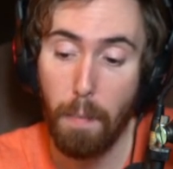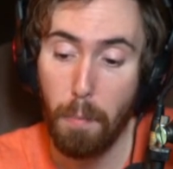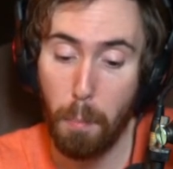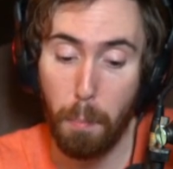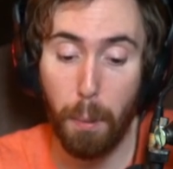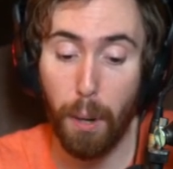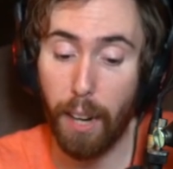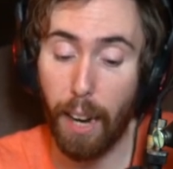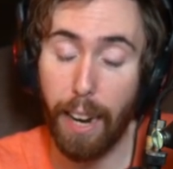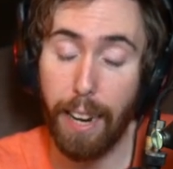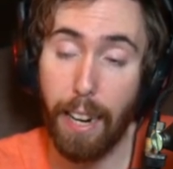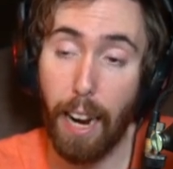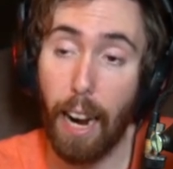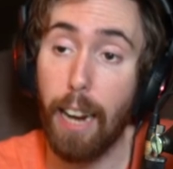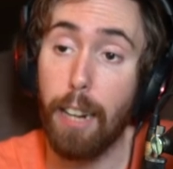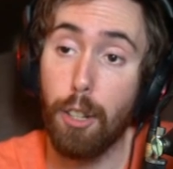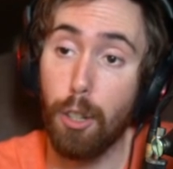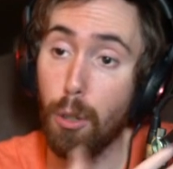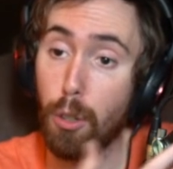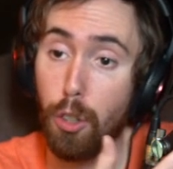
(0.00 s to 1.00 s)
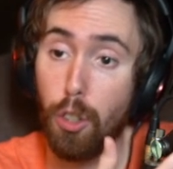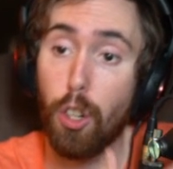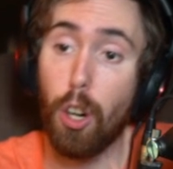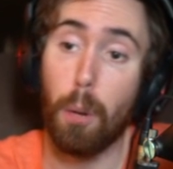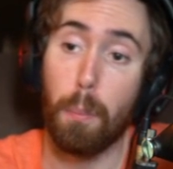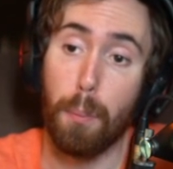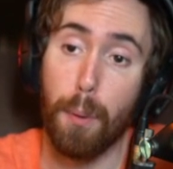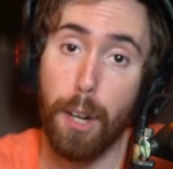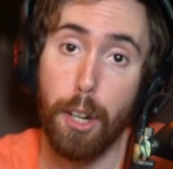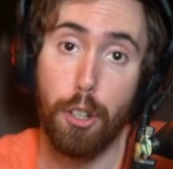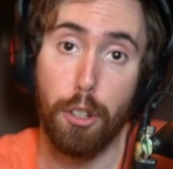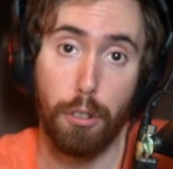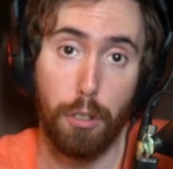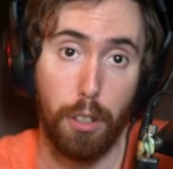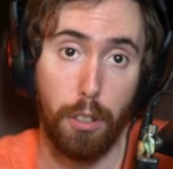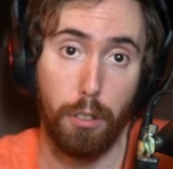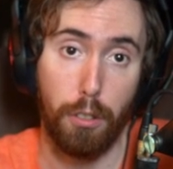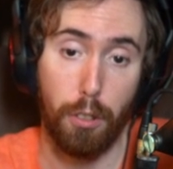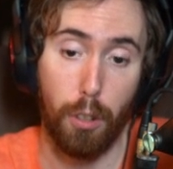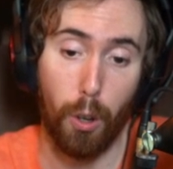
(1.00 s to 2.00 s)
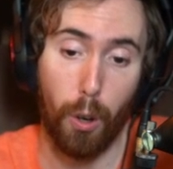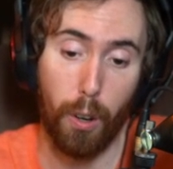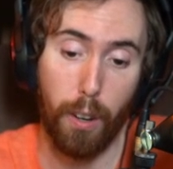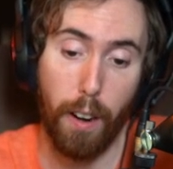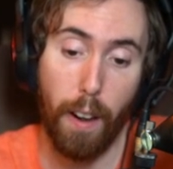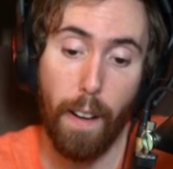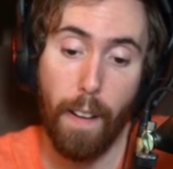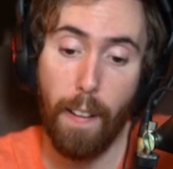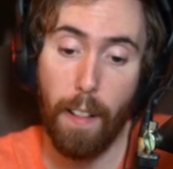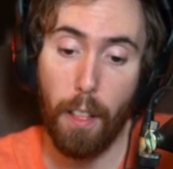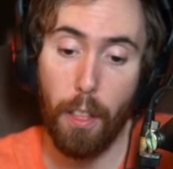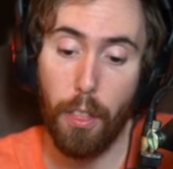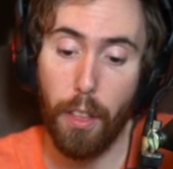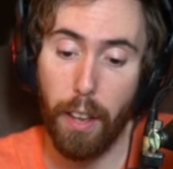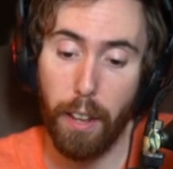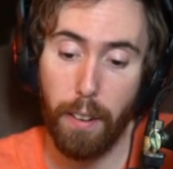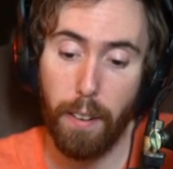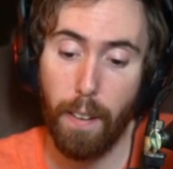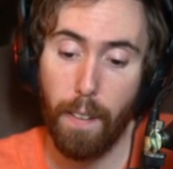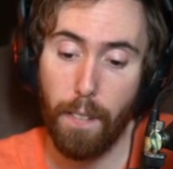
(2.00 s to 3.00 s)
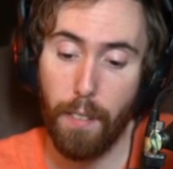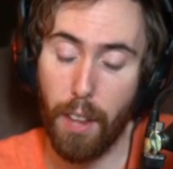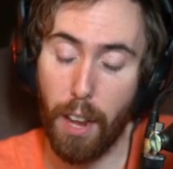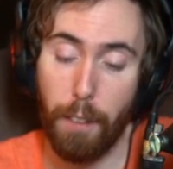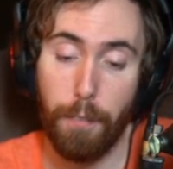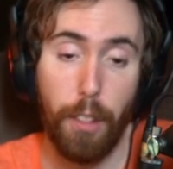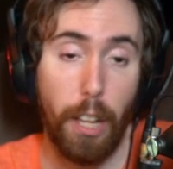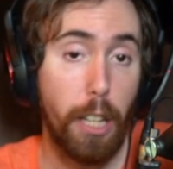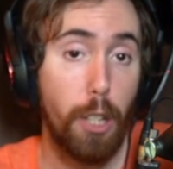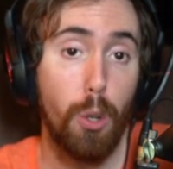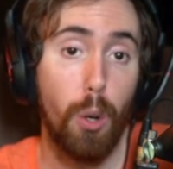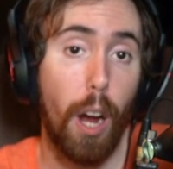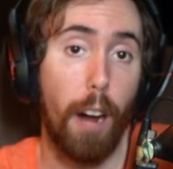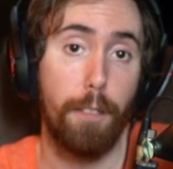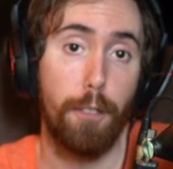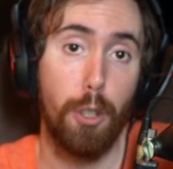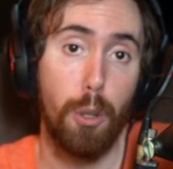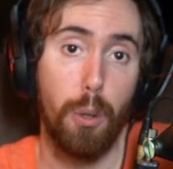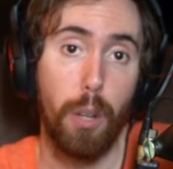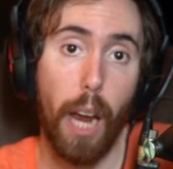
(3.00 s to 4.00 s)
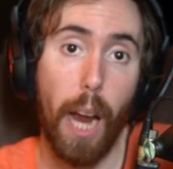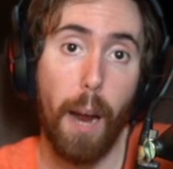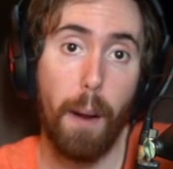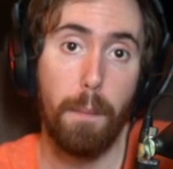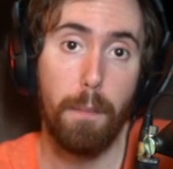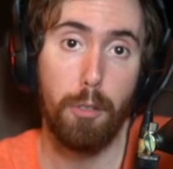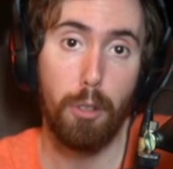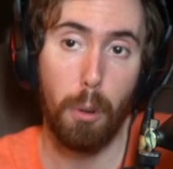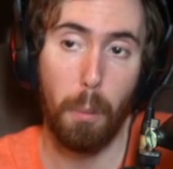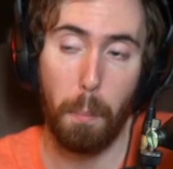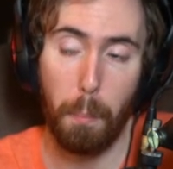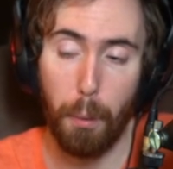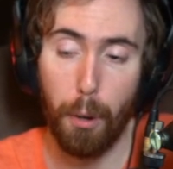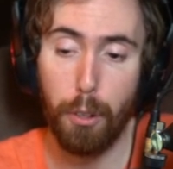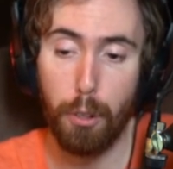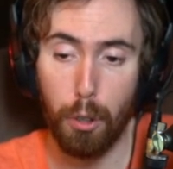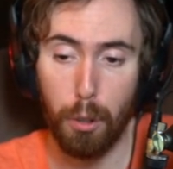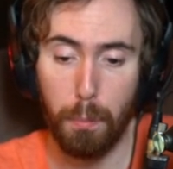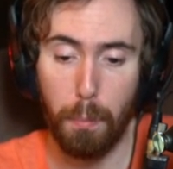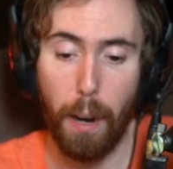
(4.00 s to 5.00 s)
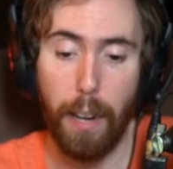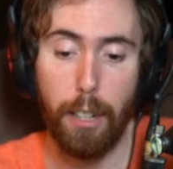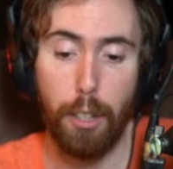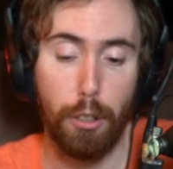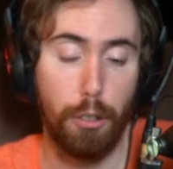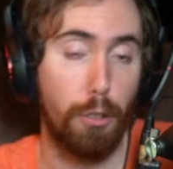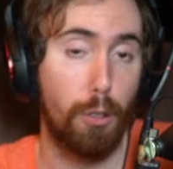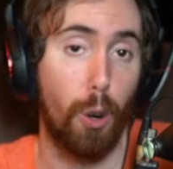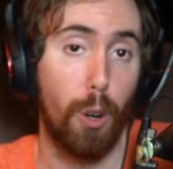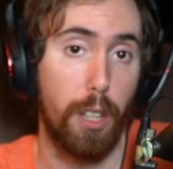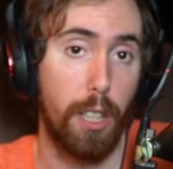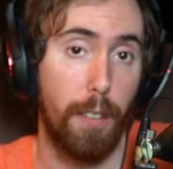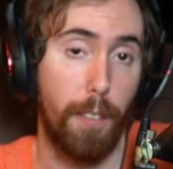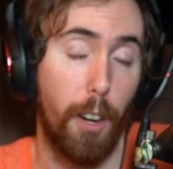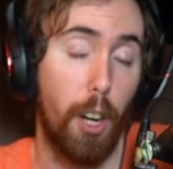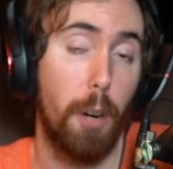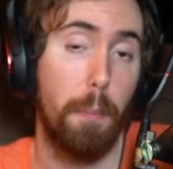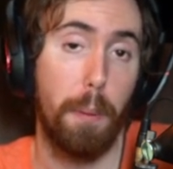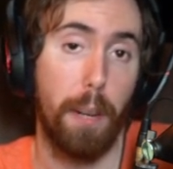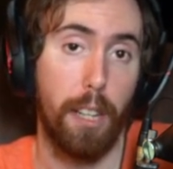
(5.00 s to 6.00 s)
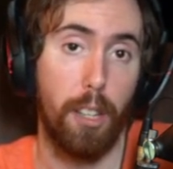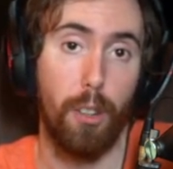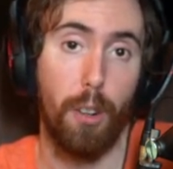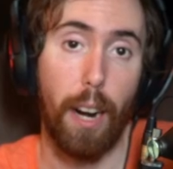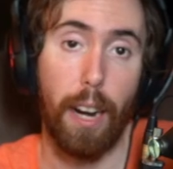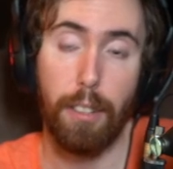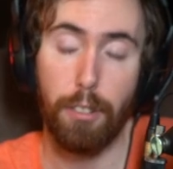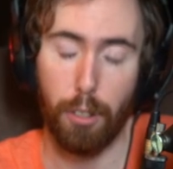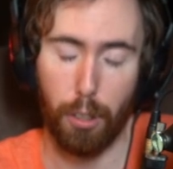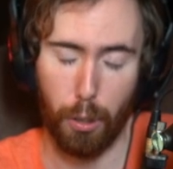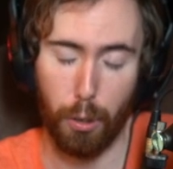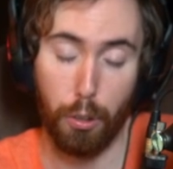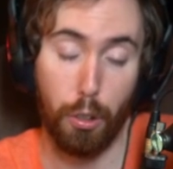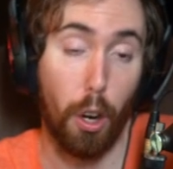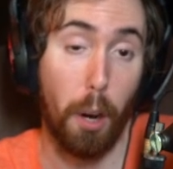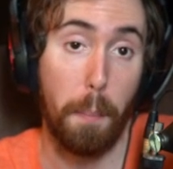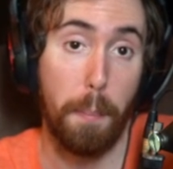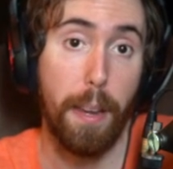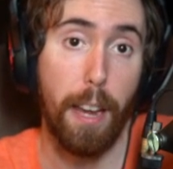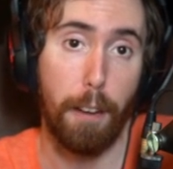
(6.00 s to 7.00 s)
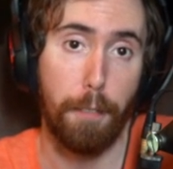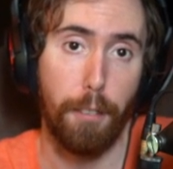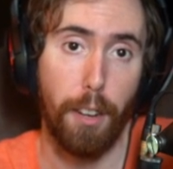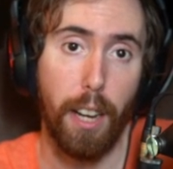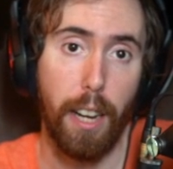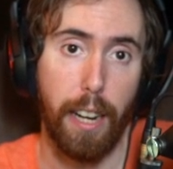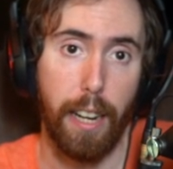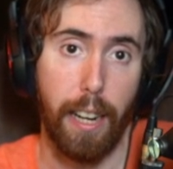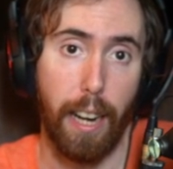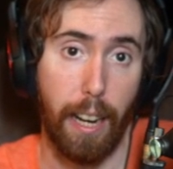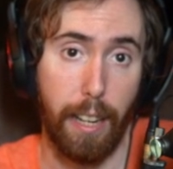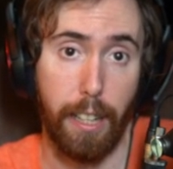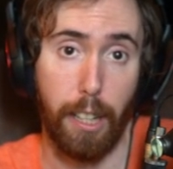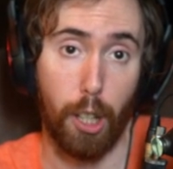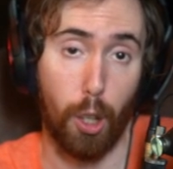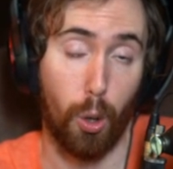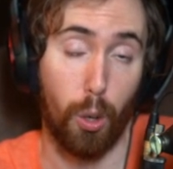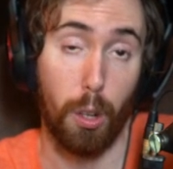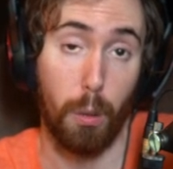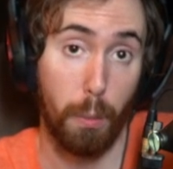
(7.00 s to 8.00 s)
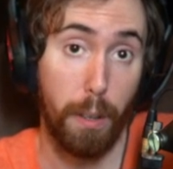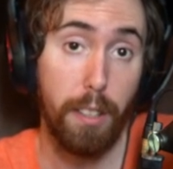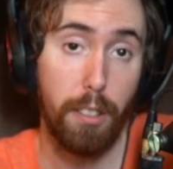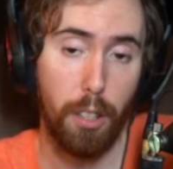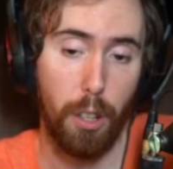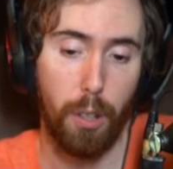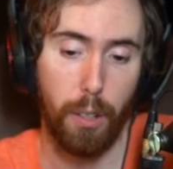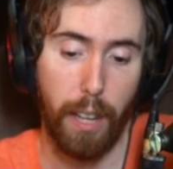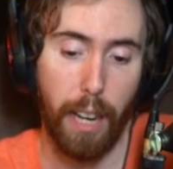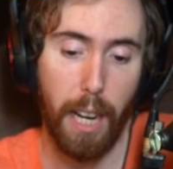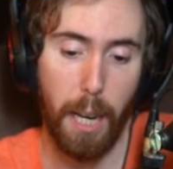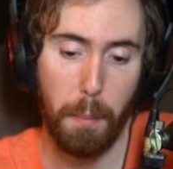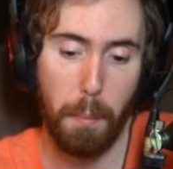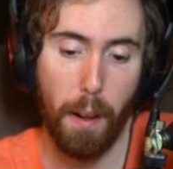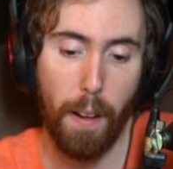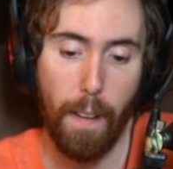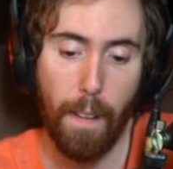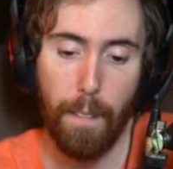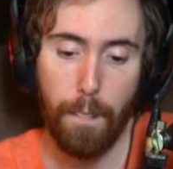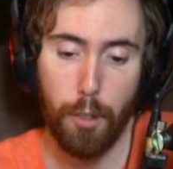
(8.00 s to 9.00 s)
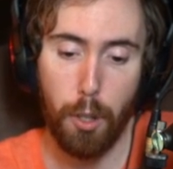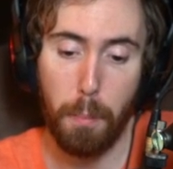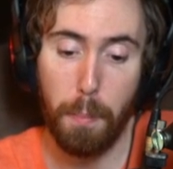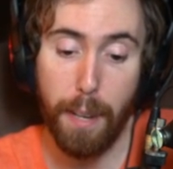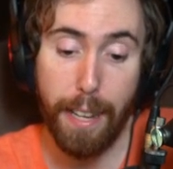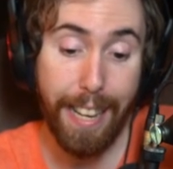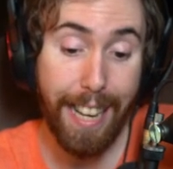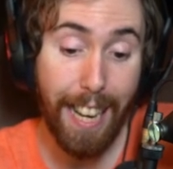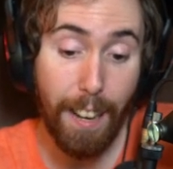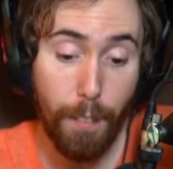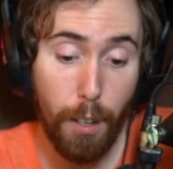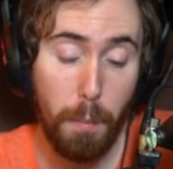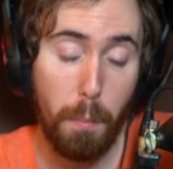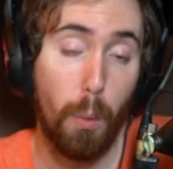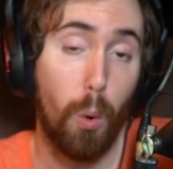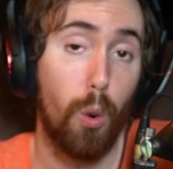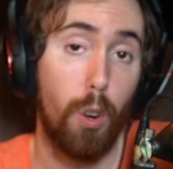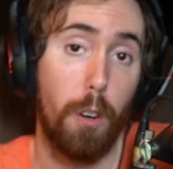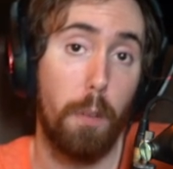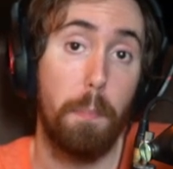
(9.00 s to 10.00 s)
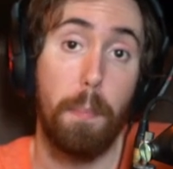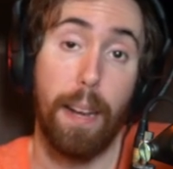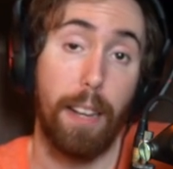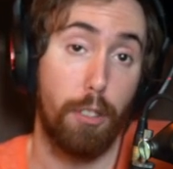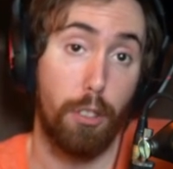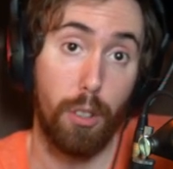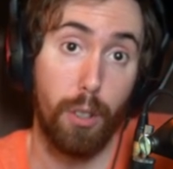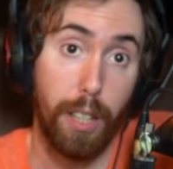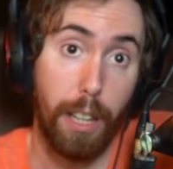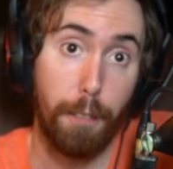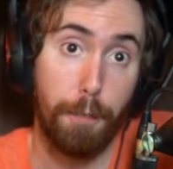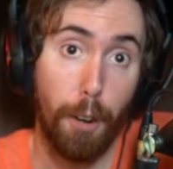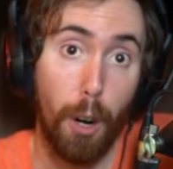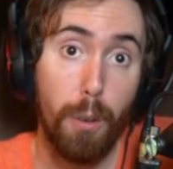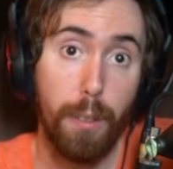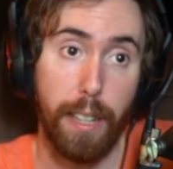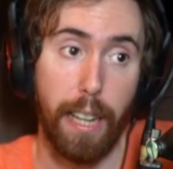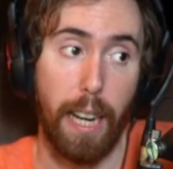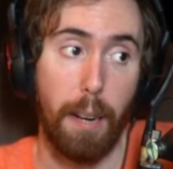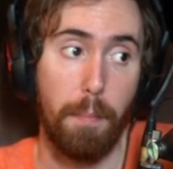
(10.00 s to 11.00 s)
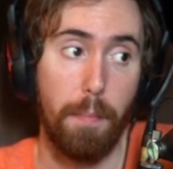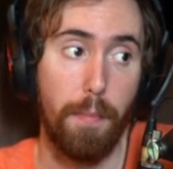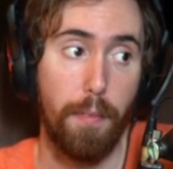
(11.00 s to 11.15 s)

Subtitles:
but I do share Preacher's concern that if they do have two games, Blizzard might just start developing BFA and the current retail game to be even more basically a phone game.